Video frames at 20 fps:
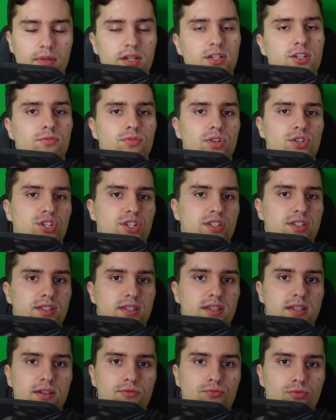but you will just
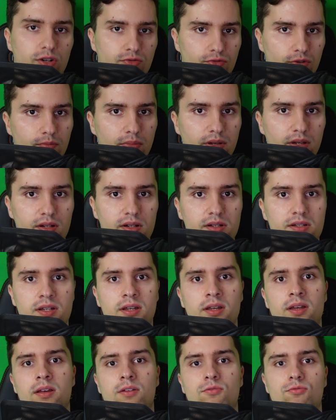see what we build,
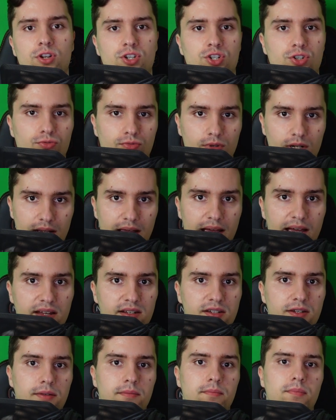what you will
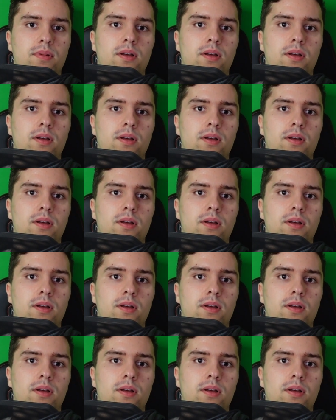get,